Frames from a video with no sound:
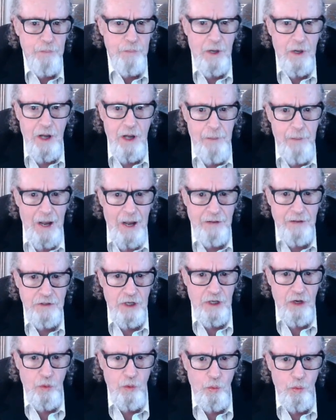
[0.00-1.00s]
about
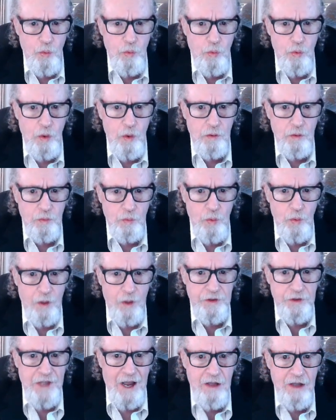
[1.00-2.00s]

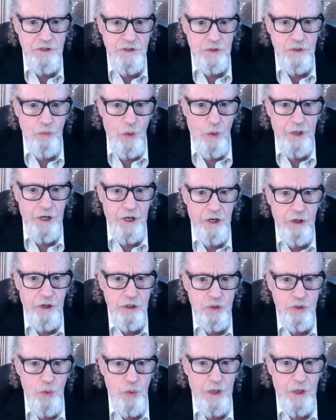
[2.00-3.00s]

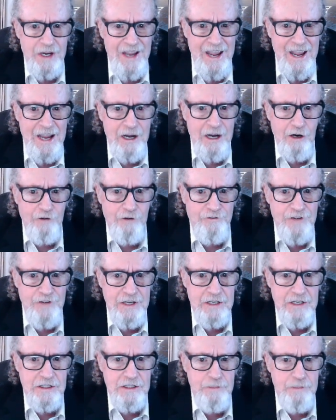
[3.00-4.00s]
1,120 acre
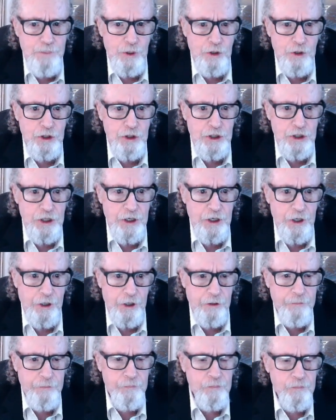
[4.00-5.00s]
feet per year.
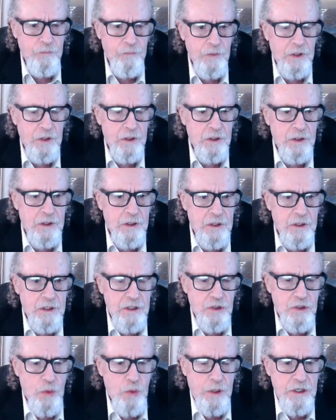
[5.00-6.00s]

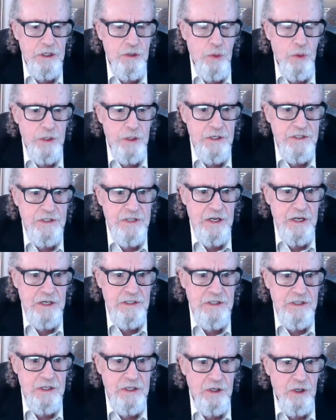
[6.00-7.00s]
In
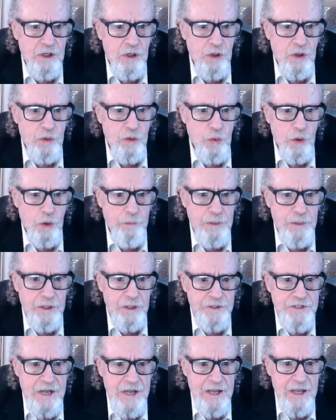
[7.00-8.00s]
2026, we'll
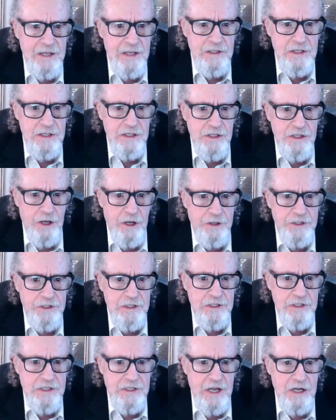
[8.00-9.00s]
build 10
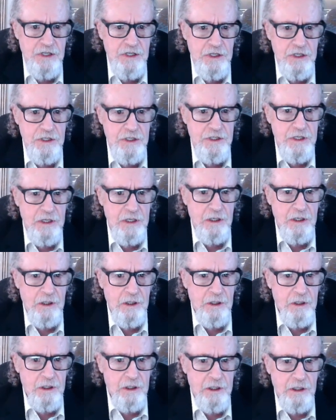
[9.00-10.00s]
desalting stations,
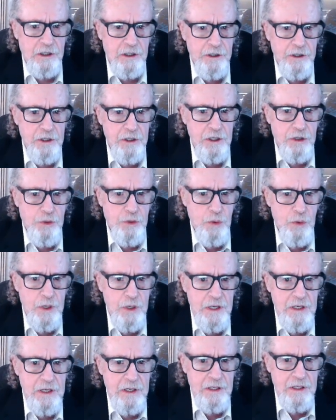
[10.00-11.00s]
including
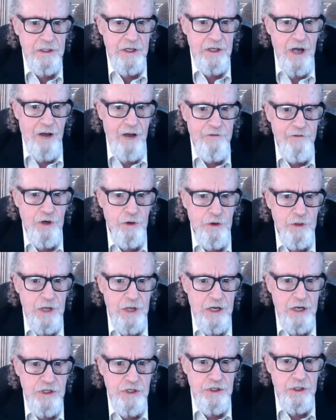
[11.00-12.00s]
3 in the Navajo
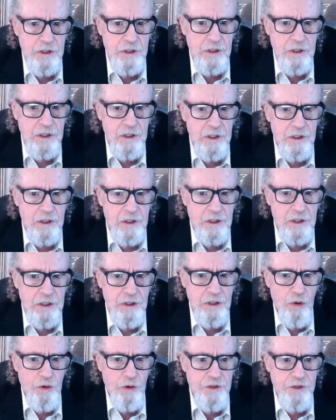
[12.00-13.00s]
Nation in
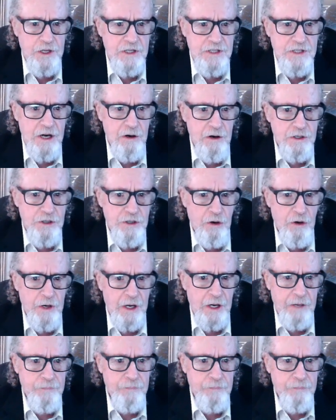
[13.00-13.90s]
northeast Arizona.